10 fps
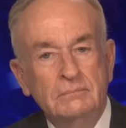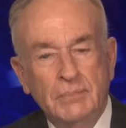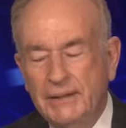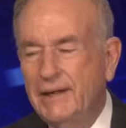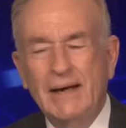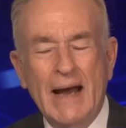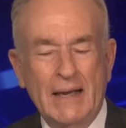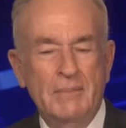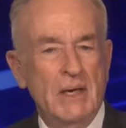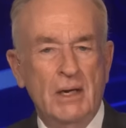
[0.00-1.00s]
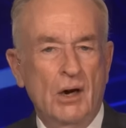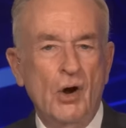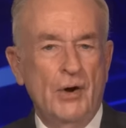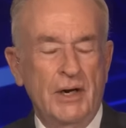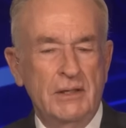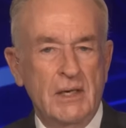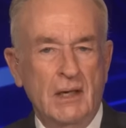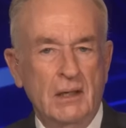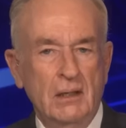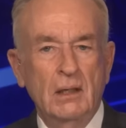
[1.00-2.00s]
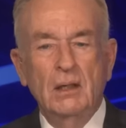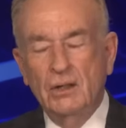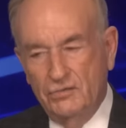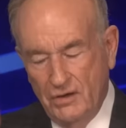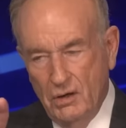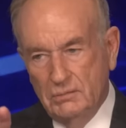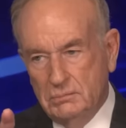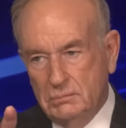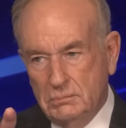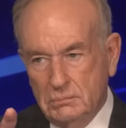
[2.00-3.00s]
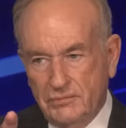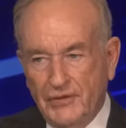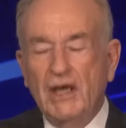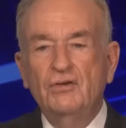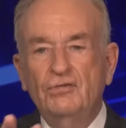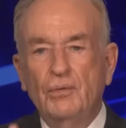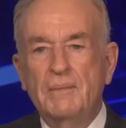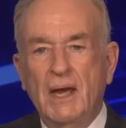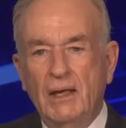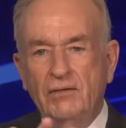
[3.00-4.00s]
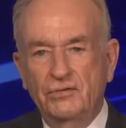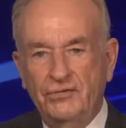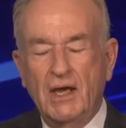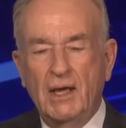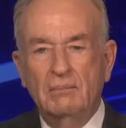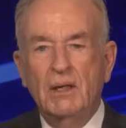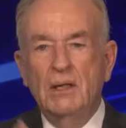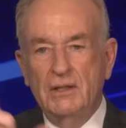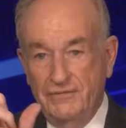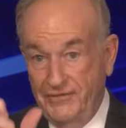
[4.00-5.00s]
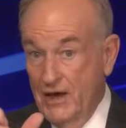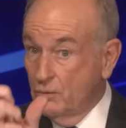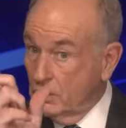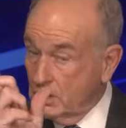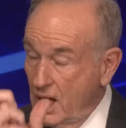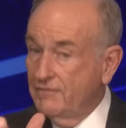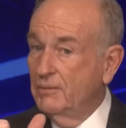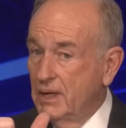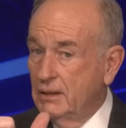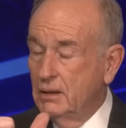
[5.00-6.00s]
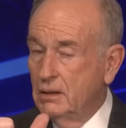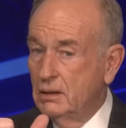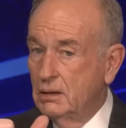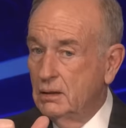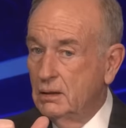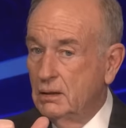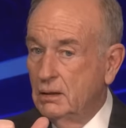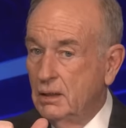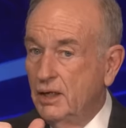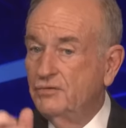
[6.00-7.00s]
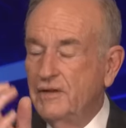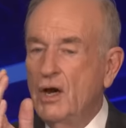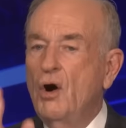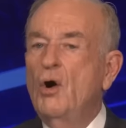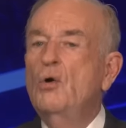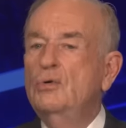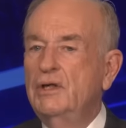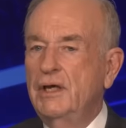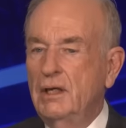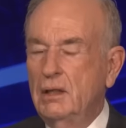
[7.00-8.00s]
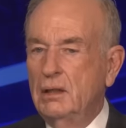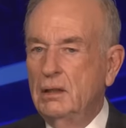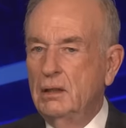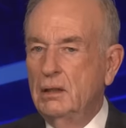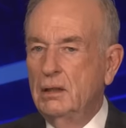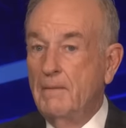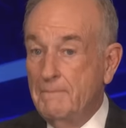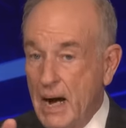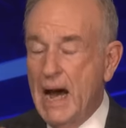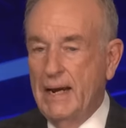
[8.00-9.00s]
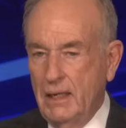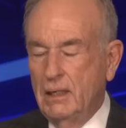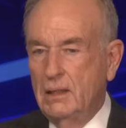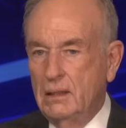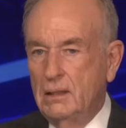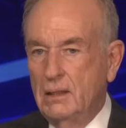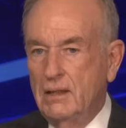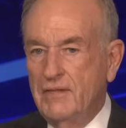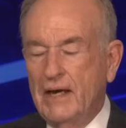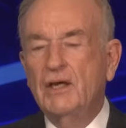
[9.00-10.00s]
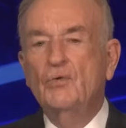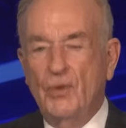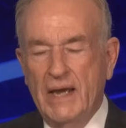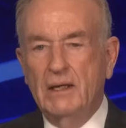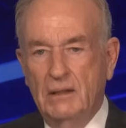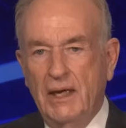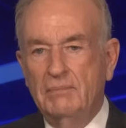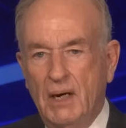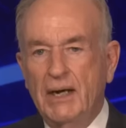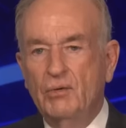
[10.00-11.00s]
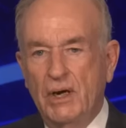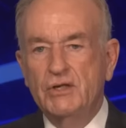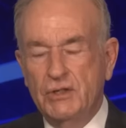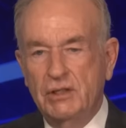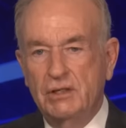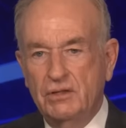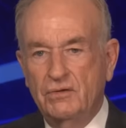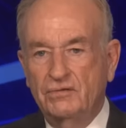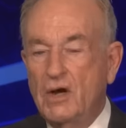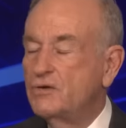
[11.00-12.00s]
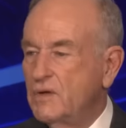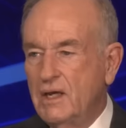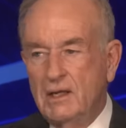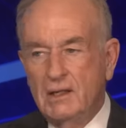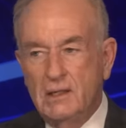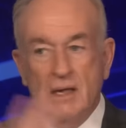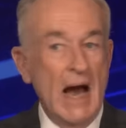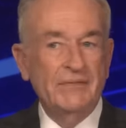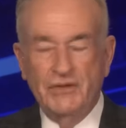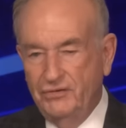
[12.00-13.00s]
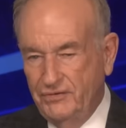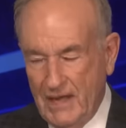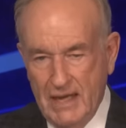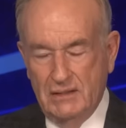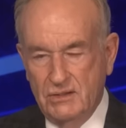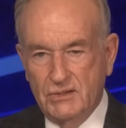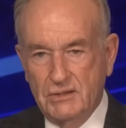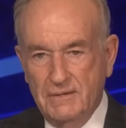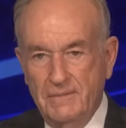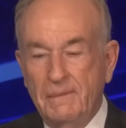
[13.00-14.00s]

but they're not going to be in a hurry to take it. So things remain the same. The federal government is the only body that can regulate migration into this country, not the states.